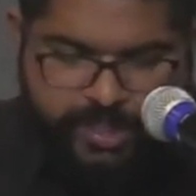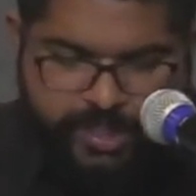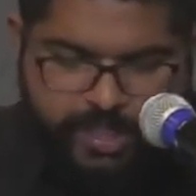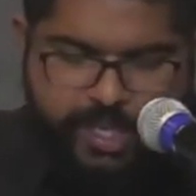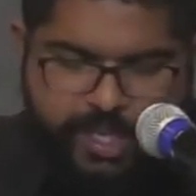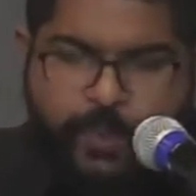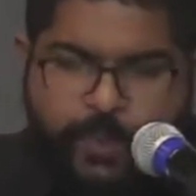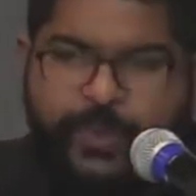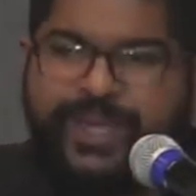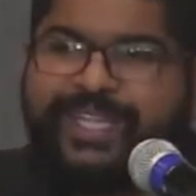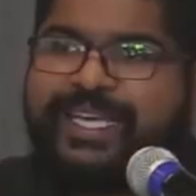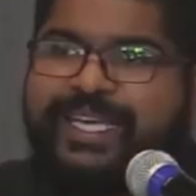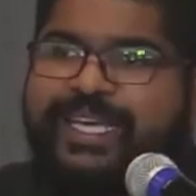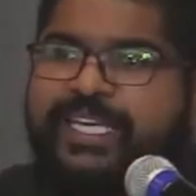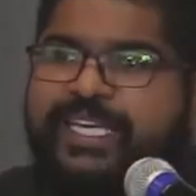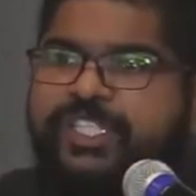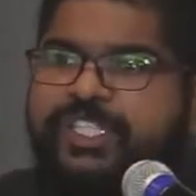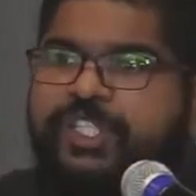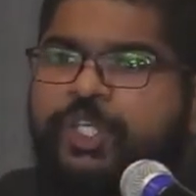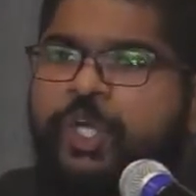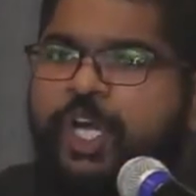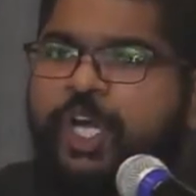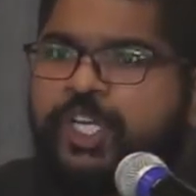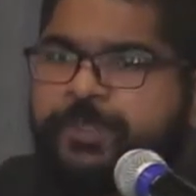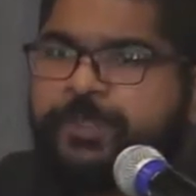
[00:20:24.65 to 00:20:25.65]
Whether it is
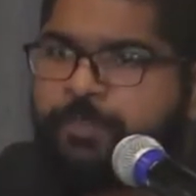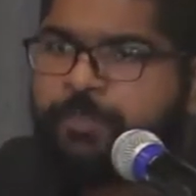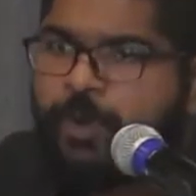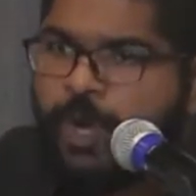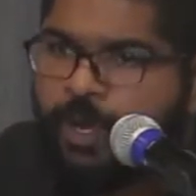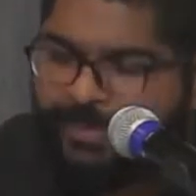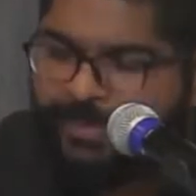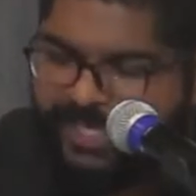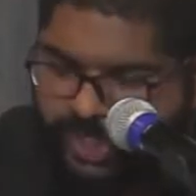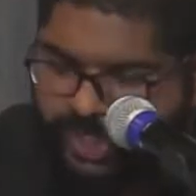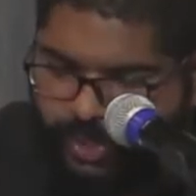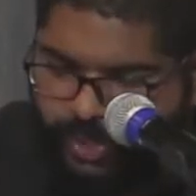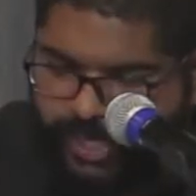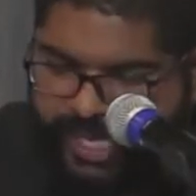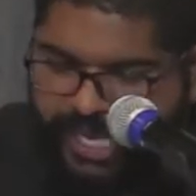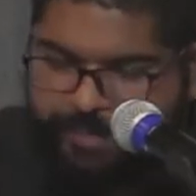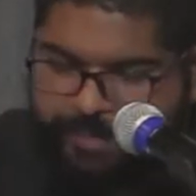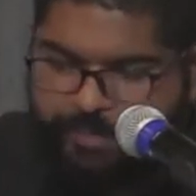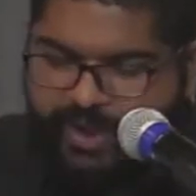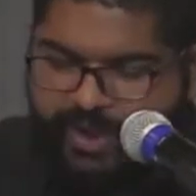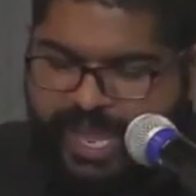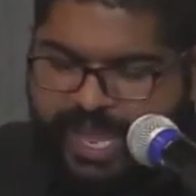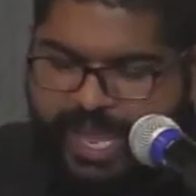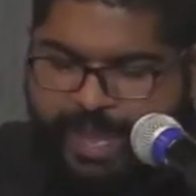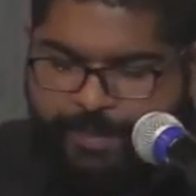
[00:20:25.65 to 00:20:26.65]
God's promise to
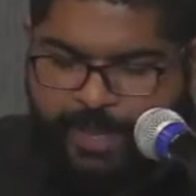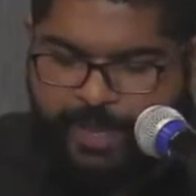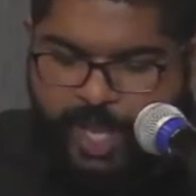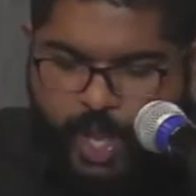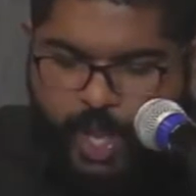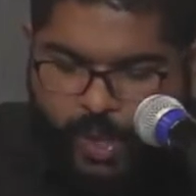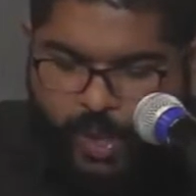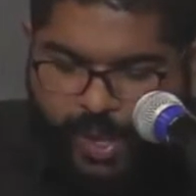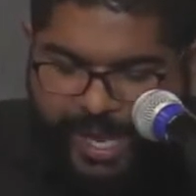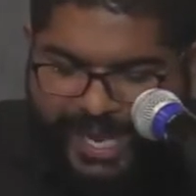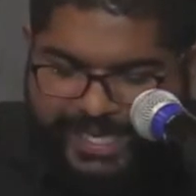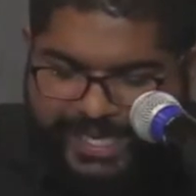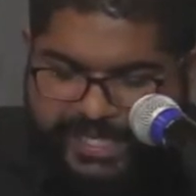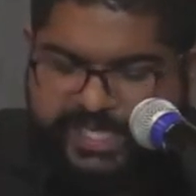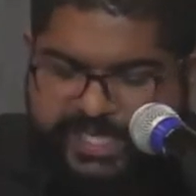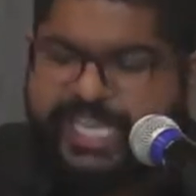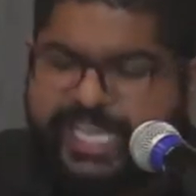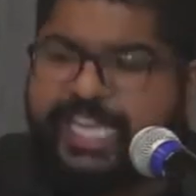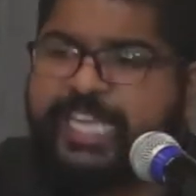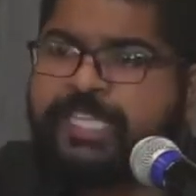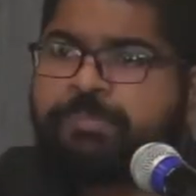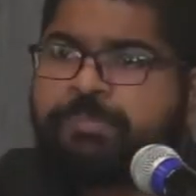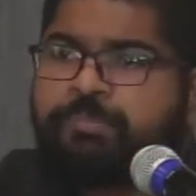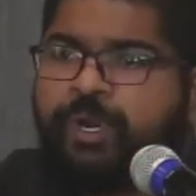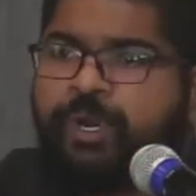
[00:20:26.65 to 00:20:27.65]
Abraham or
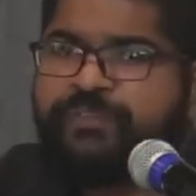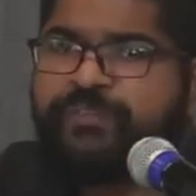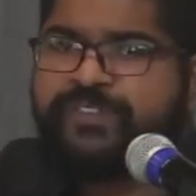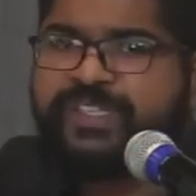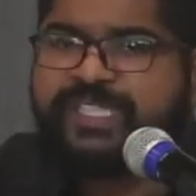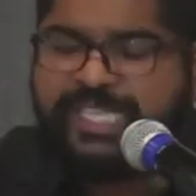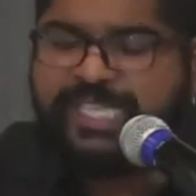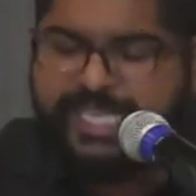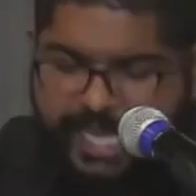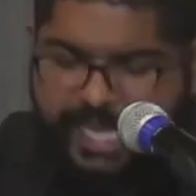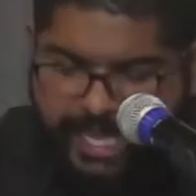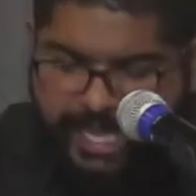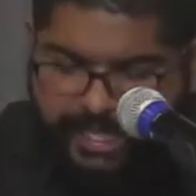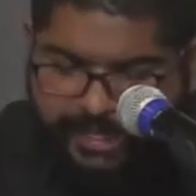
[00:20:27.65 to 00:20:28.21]
Isaiah's prophecy,